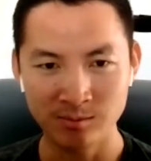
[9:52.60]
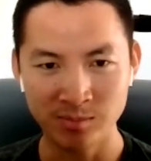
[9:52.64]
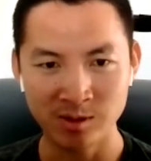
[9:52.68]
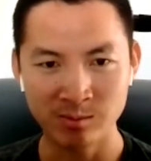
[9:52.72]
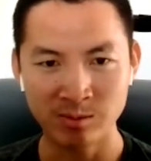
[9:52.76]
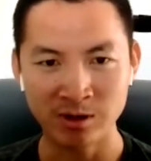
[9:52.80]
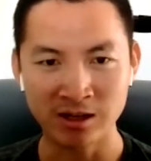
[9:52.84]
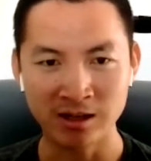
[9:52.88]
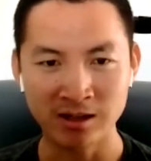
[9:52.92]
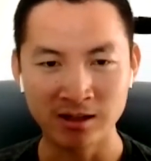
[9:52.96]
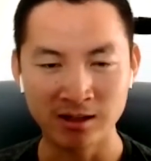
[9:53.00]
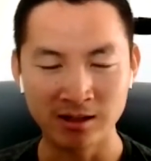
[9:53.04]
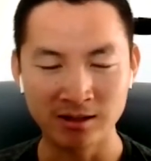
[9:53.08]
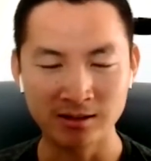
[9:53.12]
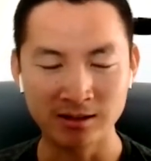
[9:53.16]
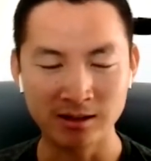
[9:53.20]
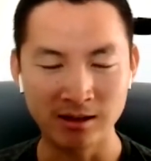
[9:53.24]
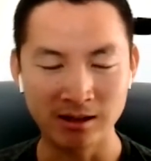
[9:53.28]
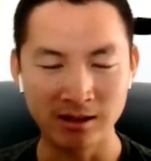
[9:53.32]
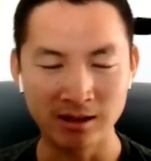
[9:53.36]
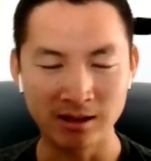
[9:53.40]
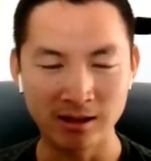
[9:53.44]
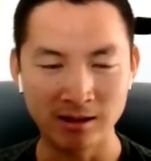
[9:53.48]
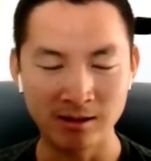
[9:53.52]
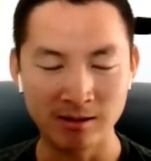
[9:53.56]
people can
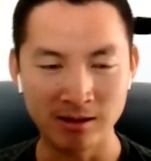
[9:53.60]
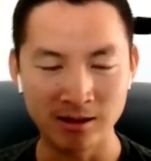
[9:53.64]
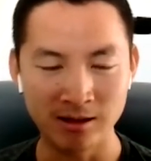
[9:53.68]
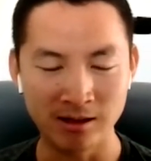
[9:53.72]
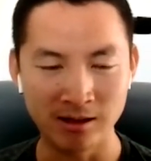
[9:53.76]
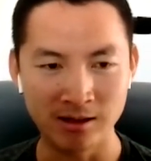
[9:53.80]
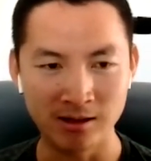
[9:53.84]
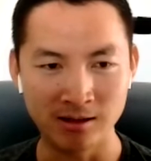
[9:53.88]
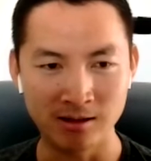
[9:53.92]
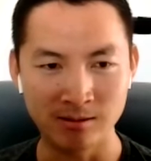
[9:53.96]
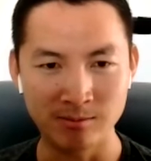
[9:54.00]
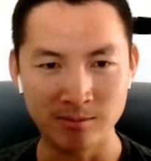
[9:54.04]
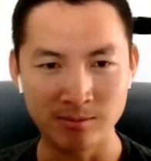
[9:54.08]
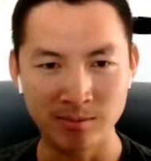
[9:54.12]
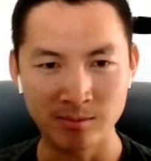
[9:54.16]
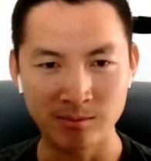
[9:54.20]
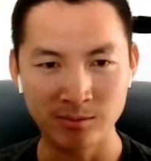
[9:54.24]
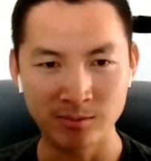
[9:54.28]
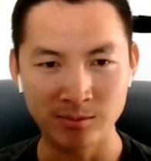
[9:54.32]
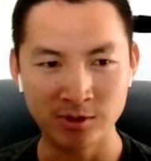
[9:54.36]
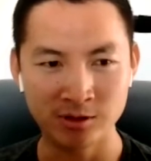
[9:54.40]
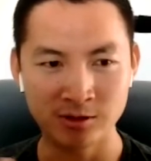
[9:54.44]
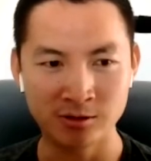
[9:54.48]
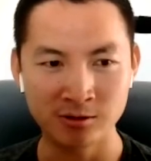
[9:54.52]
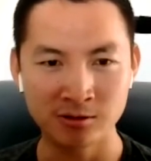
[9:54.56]

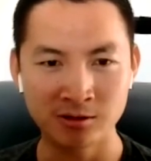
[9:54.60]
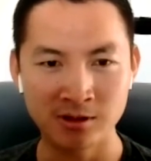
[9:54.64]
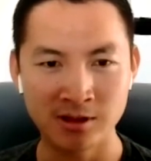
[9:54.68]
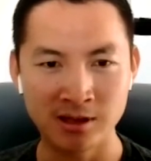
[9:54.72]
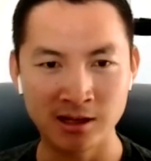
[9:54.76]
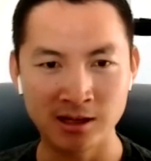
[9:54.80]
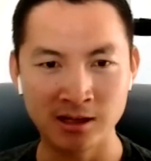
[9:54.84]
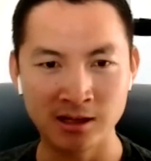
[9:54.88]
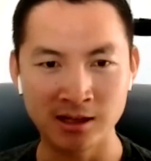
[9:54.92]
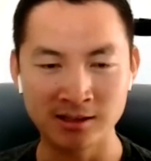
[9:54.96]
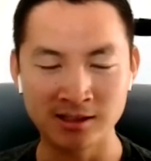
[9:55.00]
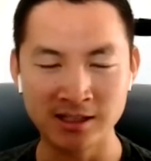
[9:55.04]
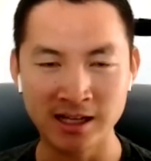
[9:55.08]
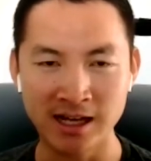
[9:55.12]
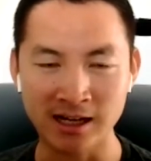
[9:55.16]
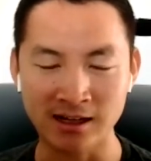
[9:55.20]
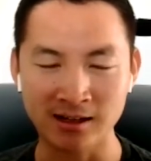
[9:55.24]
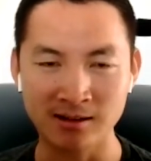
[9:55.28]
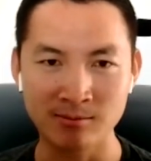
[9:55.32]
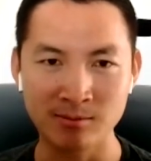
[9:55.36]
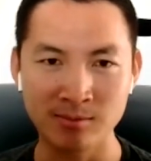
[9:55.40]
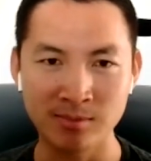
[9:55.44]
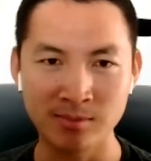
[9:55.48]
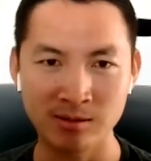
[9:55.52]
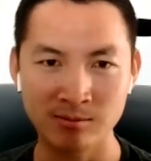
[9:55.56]
do the
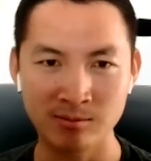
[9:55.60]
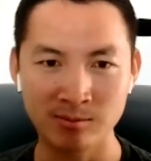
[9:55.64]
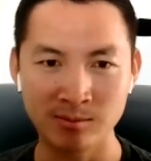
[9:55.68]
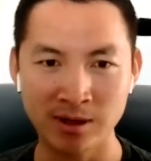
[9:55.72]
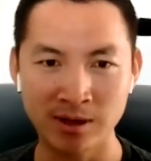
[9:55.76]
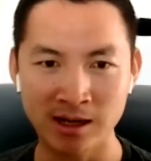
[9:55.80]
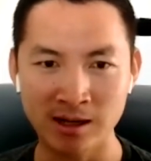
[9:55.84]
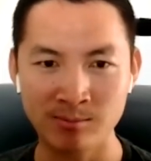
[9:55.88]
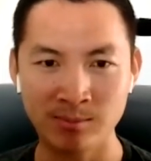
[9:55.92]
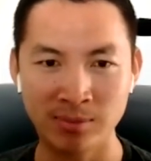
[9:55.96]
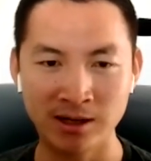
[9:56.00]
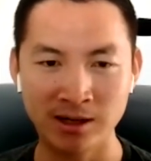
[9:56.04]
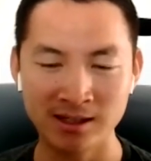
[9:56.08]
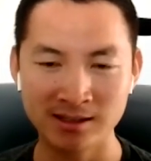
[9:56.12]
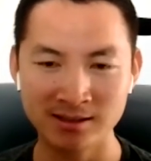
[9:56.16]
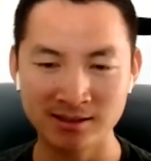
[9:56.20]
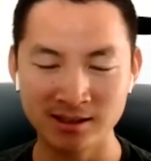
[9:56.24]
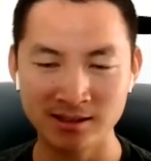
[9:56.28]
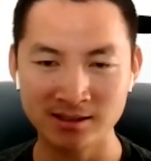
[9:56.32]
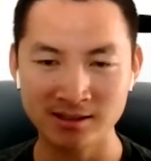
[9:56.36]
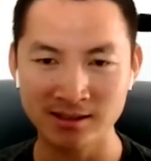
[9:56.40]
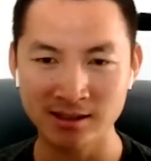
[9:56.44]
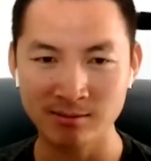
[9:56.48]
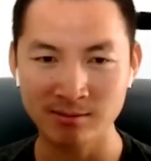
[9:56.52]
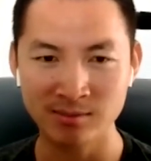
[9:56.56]
attack by
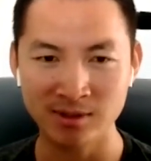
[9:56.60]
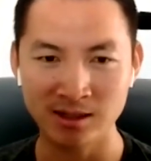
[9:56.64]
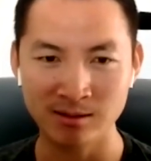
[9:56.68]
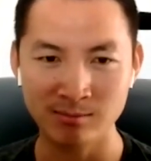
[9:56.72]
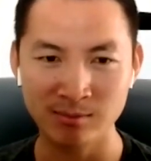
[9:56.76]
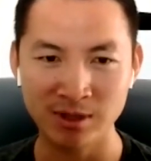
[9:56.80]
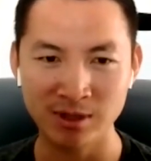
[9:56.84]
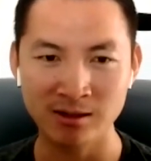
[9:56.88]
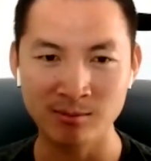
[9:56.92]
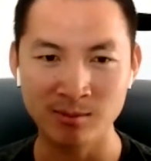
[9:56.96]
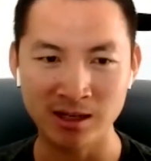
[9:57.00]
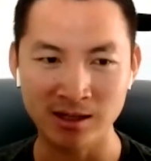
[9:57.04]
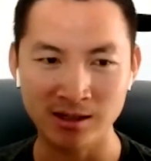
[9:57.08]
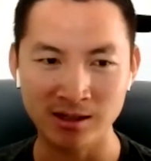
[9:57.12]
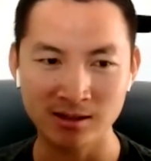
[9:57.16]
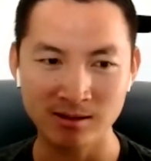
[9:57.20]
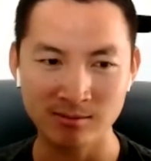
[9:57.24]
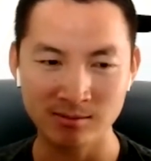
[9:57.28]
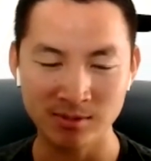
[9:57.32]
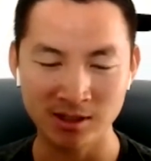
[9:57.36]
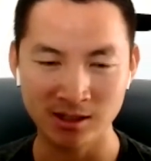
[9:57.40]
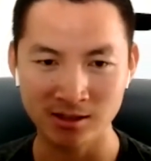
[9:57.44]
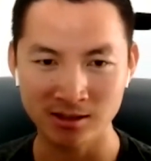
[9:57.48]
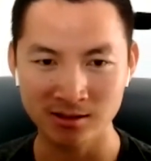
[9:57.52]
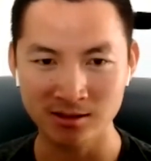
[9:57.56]
placing some middleman,
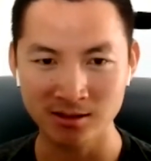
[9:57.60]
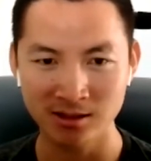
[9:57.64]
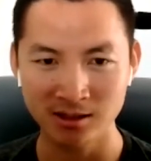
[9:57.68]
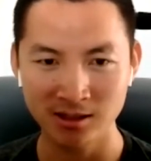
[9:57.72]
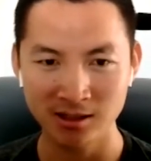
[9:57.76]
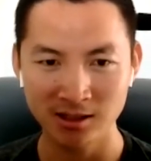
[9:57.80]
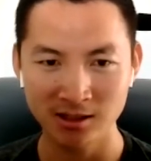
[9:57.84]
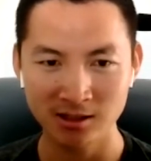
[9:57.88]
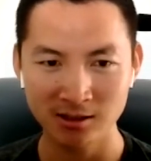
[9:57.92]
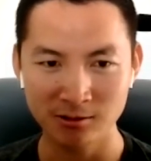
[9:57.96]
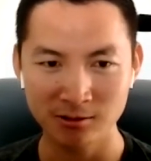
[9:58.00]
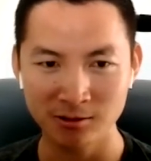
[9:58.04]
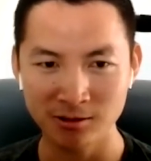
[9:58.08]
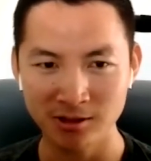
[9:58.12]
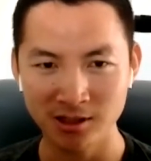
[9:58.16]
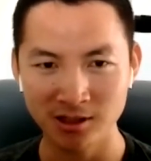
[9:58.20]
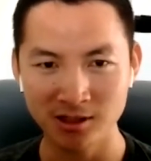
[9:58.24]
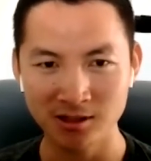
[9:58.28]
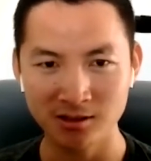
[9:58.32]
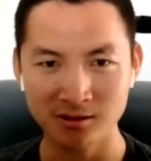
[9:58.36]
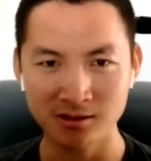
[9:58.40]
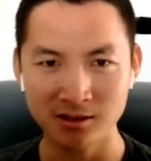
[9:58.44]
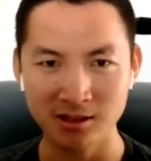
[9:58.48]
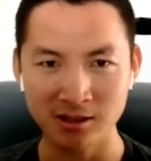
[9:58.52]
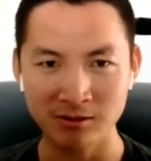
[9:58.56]
because
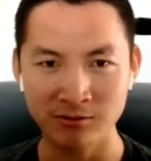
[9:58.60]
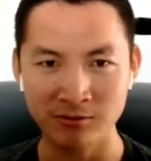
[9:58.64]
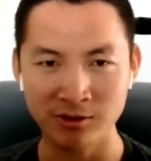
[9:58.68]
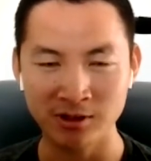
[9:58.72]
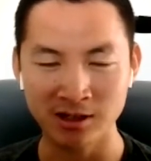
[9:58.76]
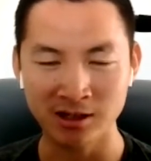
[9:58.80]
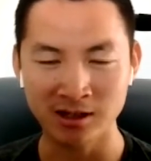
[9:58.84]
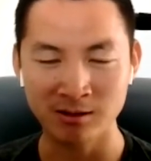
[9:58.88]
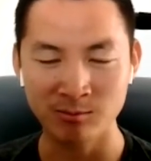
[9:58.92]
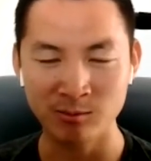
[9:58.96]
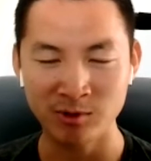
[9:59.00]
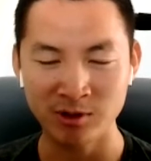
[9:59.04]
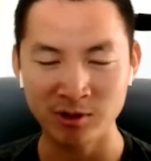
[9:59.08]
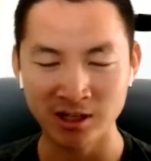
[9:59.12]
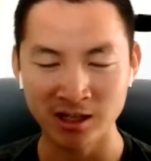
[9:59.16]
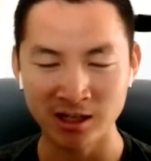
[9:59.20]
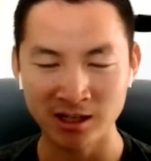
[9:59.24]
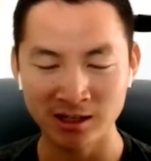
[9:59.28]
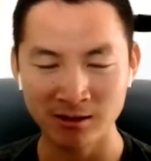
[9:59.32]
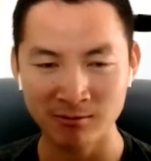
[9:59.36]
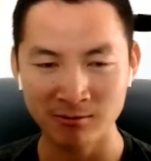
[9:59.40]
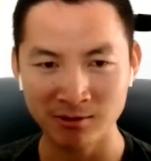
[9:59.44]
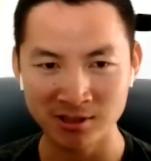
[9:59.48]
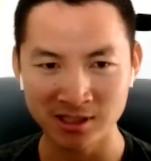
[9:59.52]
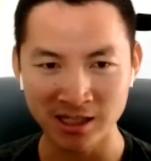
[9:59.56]
if you're
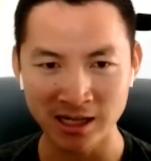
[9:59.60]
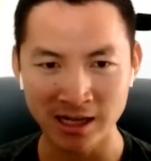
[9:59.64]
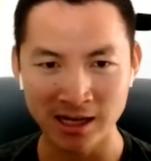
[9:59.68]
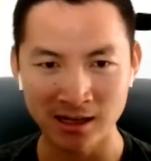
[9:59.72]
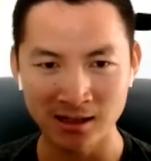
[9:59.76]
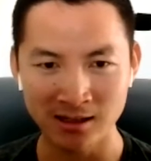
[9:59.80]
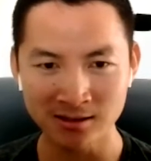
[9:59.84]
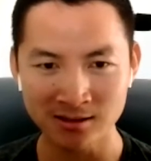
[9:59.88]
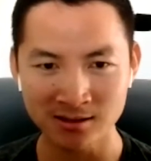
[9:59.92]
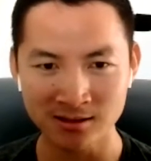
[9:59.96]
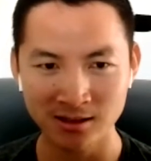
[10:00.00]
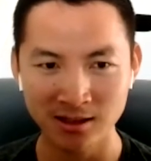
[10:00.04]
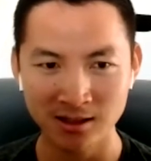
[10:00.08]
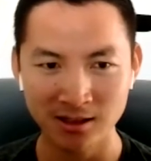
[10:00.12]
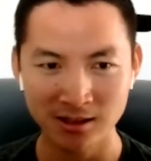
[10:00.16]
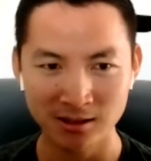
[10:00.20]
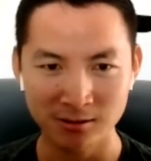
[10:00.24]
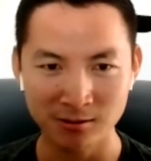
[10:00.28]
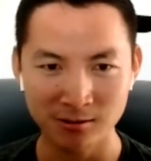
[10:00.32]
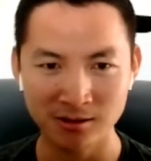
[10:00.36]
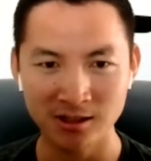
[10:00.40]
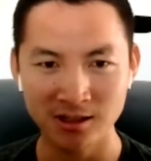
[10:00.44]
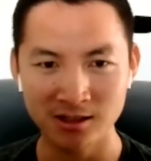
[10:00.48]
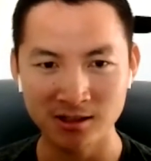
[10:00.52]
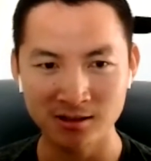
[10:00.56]
communicating with Alice,
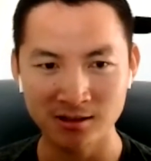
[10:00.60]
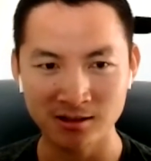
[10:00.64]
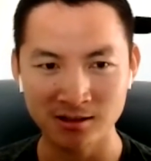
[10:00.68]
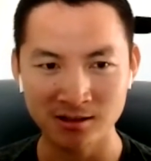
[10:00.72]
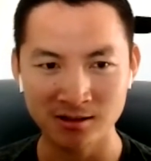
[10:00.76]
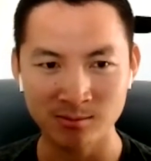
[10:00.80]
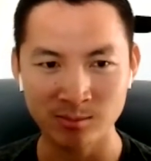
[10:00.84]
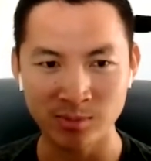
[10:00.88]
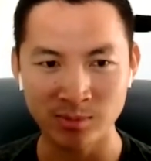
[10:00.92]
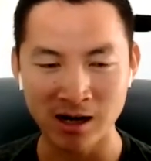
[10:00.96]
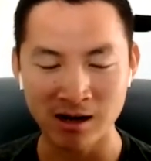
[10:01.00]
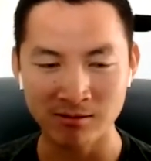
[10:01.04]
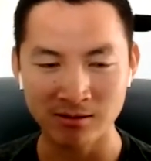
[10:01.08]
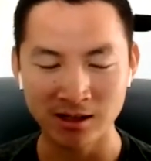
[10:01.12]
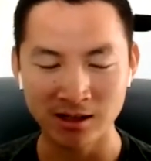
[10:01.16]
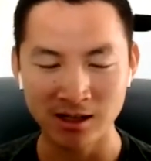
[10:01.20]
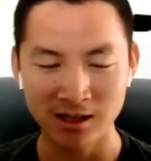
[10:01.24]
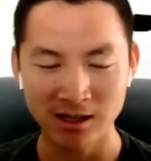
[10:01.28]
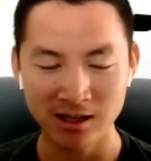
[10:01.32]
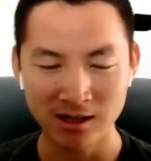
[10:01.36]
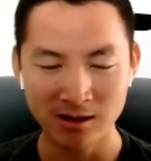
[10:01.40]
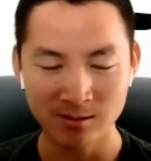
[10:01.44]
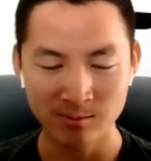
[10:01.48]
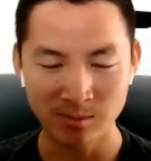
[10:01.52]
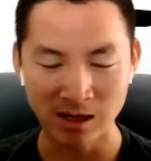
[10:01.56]
you know her
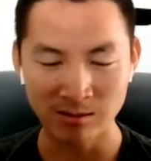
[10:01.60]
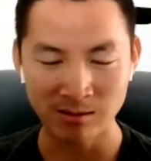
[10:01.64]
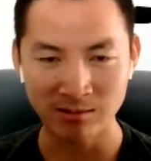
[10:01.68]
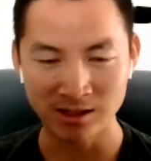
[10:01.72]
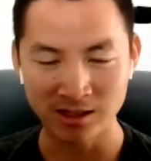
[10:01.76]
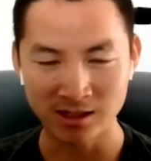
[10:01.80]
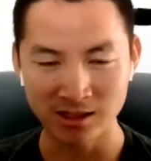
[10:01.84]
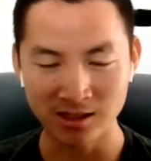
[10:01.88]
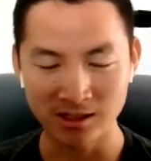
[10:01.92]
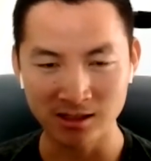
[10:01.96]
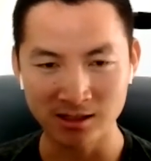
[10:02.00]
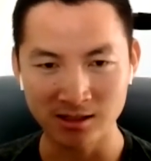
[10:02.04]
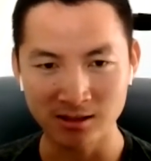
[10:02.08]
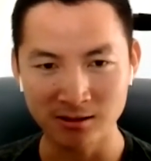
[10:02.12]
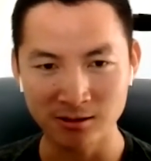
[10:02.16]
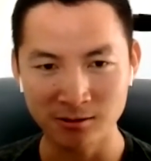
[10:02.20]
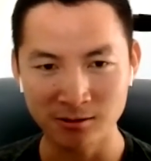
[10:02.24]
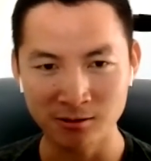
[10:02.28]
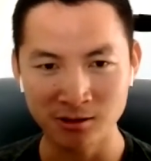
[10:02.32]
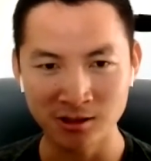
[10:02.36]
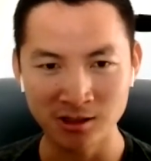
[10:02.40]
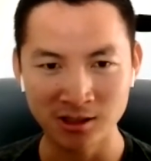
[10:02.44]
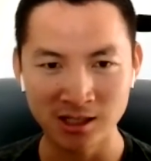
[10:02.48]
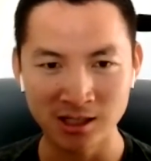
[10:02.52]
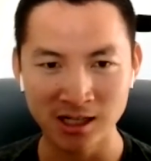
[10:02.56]
public key.
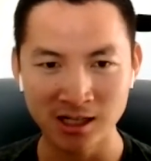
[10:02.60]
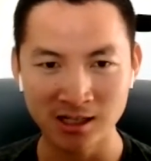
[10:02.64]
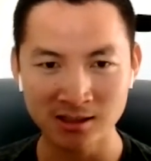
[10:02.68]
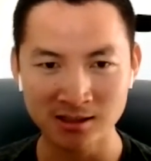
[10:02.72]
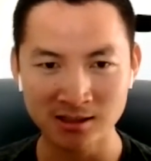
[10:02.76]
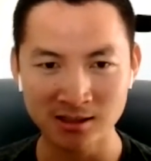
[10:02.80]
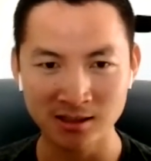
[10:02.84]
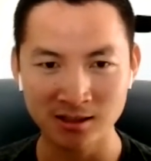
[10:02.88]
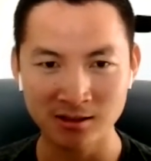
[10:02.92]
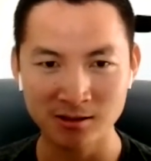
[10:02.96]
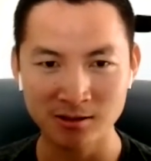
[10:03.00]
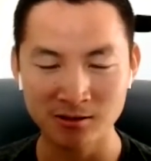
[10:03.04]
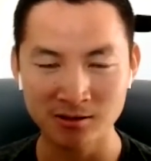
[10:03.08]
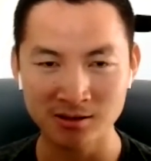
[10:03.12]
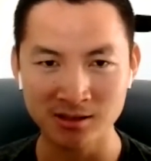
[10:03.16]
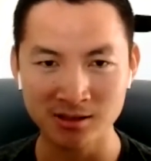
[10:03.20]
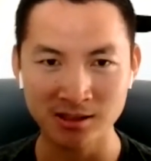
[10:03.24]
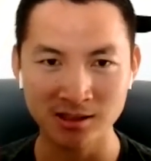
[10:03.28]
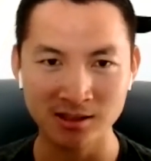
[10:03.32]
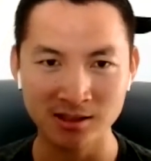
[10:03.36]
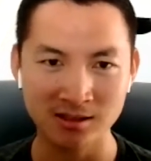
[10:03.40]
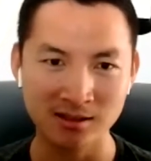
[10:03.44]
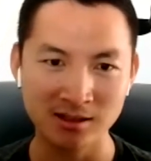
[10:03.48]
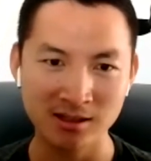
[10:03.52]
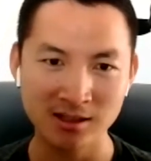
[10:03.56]
You are not
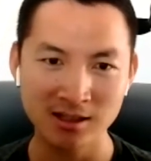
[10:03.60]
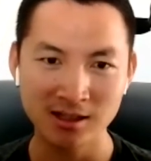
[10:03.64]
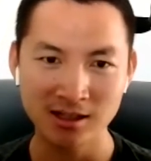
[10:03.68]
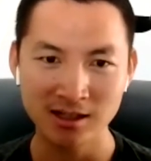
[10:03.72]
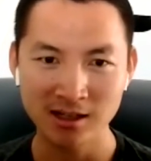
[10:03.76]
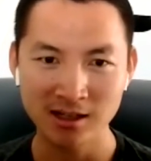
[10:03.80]
using,